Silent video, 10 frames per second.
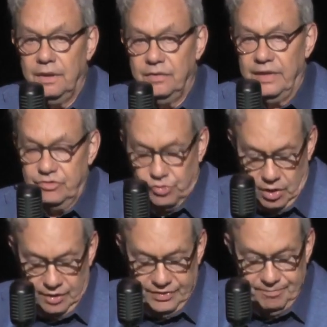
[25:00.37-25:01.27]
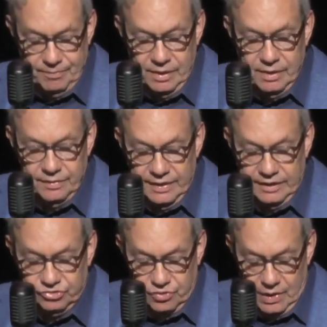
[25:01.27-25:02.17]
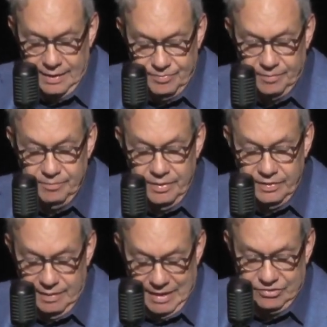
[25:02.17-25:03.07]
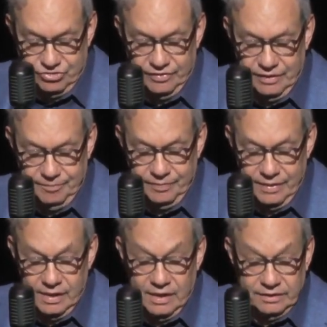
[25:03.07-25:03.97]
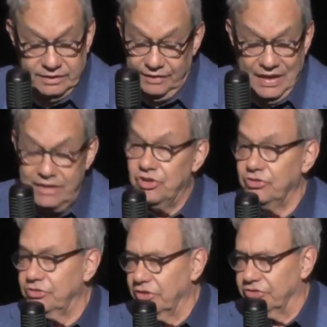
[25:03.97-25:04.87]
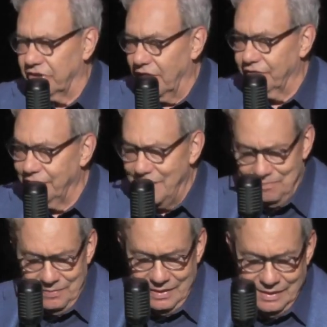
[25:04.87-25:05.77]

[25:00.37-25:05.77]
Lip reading: They draw them, they describe them, they mention them. Did they just discover them?